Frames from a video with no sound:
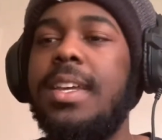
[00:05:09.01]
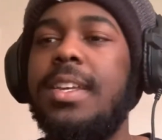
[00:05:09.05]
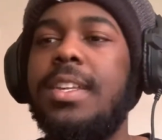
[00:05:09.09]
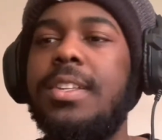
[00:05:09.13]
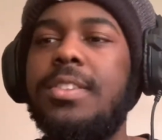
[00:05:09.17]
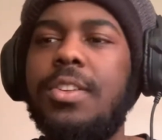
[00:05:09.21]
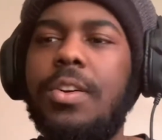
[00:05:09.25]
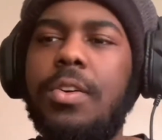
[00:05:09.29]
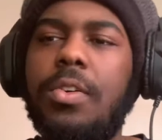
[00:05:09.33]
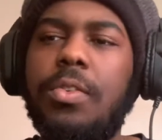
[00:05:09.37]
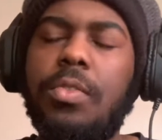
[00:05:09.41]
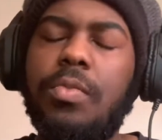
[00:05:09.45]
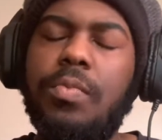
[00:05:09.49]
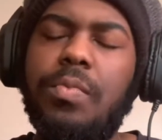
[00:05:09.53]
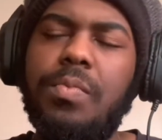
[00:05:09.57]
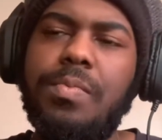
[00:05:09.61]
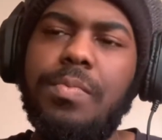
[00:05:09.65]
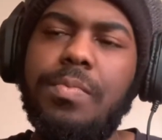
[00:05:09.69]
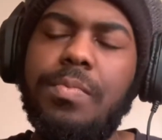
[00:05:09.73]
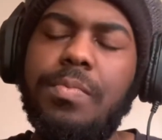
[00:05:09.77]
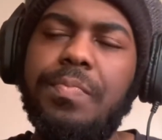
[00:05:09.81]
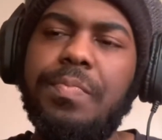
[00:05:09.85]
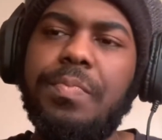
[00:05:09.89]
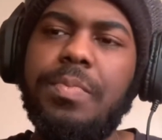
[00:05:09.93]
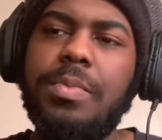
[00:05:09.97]
So,
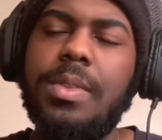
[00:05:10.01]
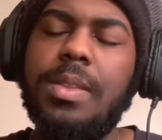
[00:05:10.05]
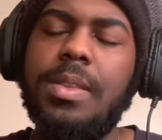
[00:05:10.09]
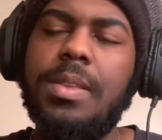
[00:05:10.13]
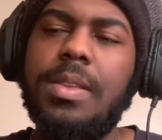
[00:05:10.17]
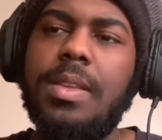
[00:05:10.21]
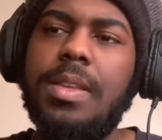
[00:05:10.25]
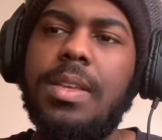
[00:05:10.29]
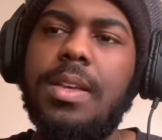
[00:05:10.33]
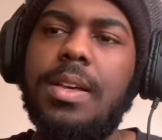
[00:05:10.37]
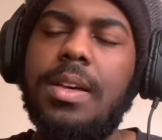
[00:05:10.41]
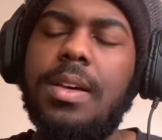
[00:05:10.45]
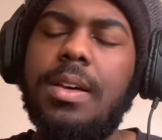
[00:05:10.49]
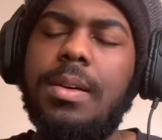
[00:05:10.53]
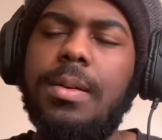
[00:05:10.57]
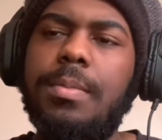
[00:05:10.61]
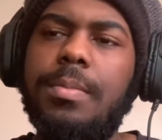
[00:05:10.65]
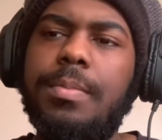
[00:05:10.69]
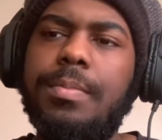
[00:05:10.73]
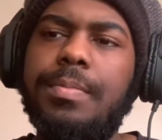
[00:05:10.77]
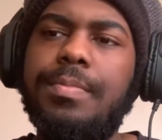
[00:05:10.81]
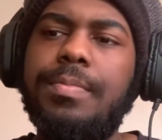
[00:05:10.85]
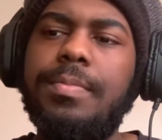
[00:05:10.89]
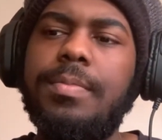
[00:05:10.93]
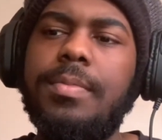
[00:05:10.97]

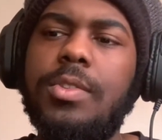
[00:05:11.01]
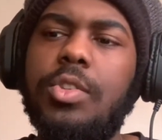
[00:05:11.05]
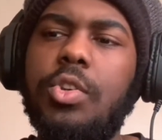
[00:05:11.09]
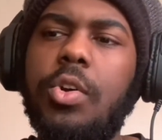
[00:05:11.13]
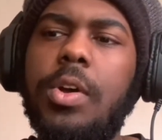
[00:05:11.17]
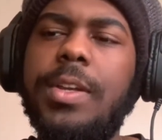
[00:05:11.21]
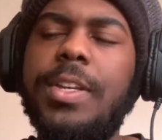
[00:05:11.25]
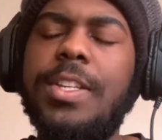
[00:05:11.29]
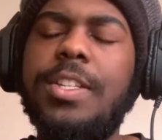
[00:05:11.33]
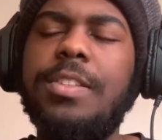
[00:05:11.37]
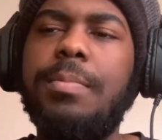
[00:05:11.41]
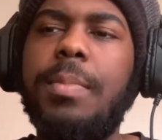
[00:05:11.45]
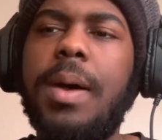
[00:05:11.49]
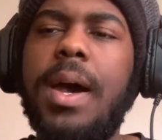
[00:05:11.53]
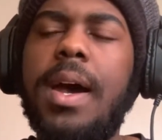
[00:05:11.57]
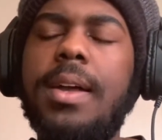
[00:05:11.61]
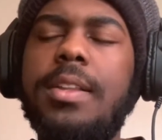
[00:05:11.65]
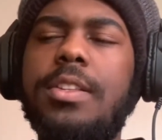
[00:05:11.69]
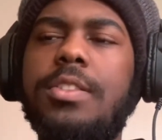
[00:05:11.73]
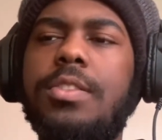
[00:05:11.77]
Toya's body...